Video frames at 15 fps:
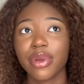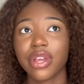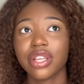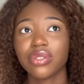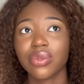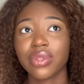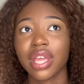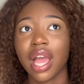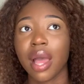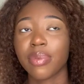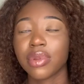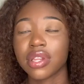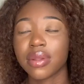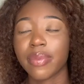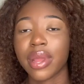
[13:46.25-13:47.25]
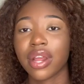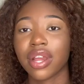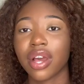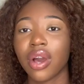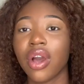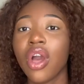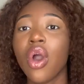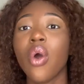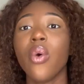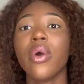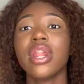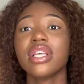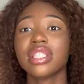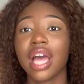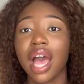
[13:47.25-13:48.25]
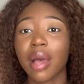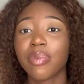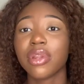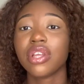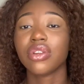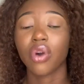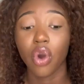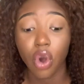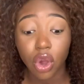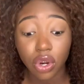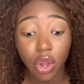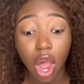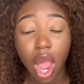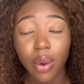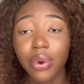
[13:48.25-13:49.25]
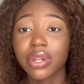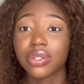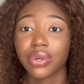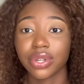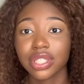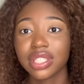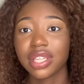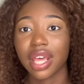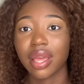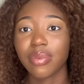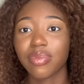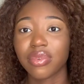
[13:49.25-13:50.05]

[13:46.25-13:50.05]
It's only happening in America, when it's happening on our doorstep.